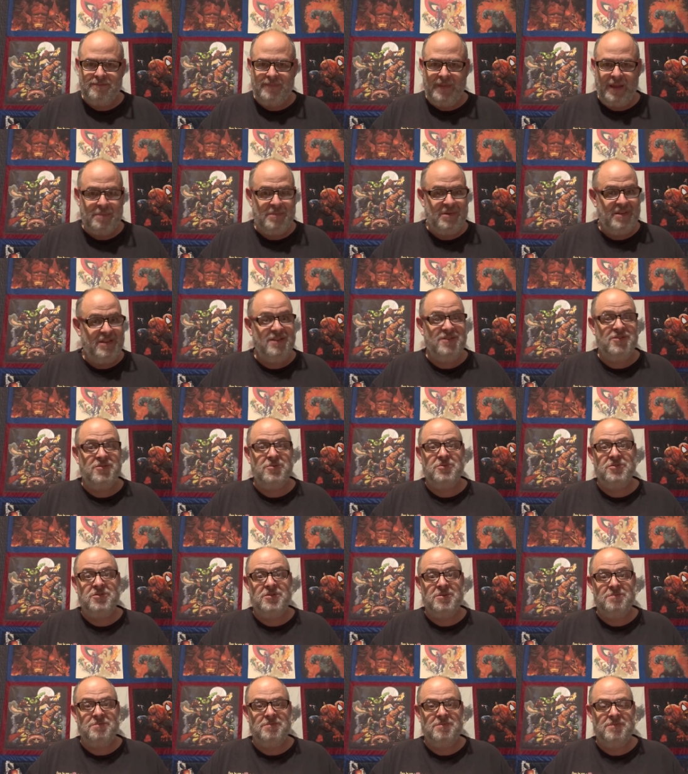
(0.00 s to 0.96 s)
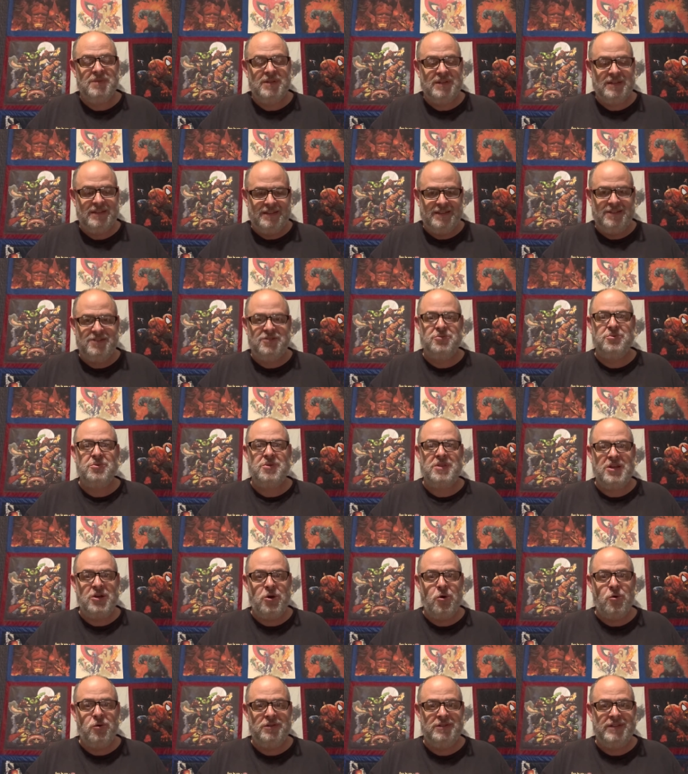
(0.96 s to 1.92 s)
I mean, these were some. These were the
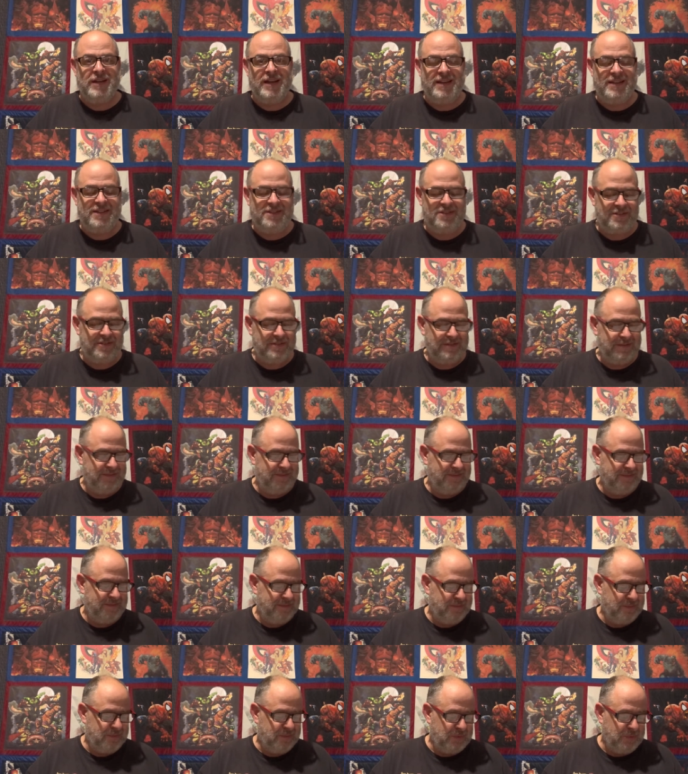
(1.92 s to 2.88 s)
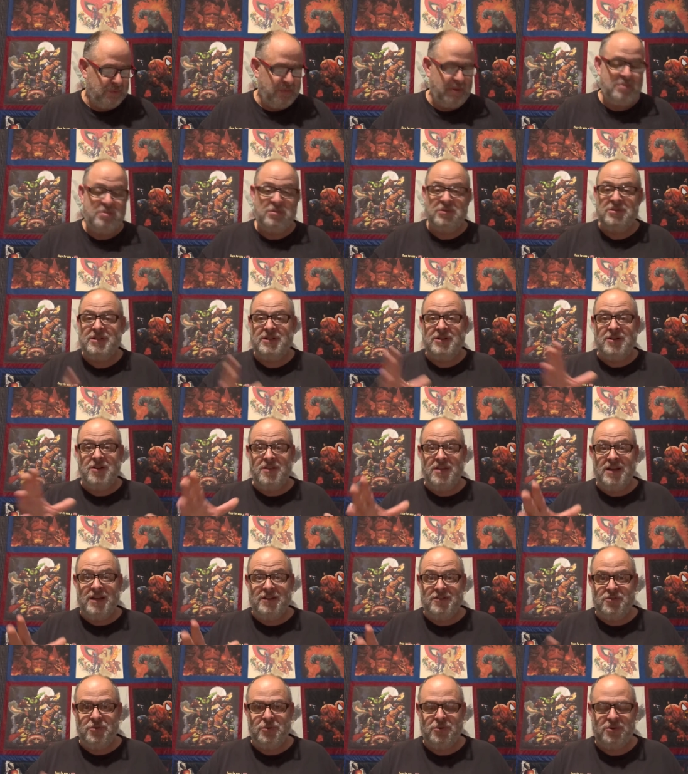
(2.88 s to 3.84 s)
old days when people did all
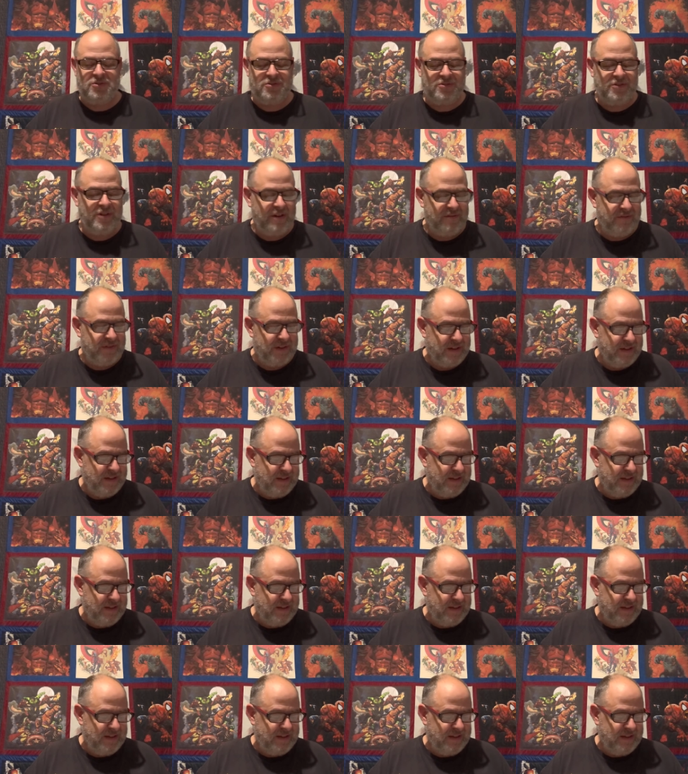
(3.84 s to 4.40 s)
that sort of stuff.